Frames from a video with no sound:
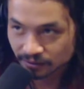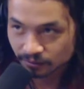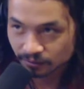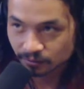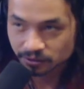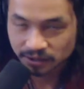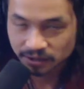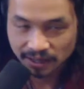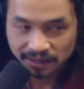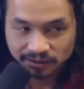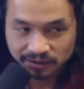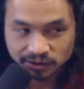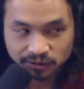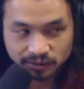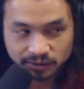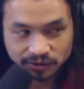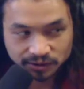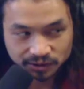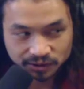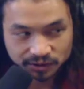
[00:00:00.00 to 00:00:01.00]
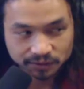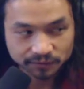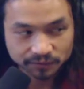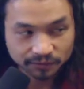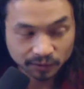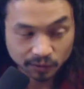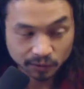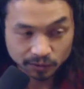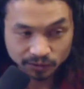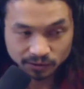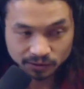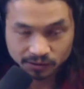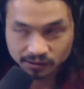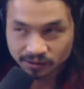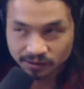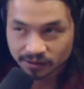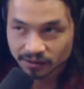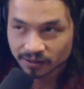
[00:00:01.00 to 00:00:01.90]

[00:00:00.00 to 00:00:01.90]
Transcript: which has to exist first.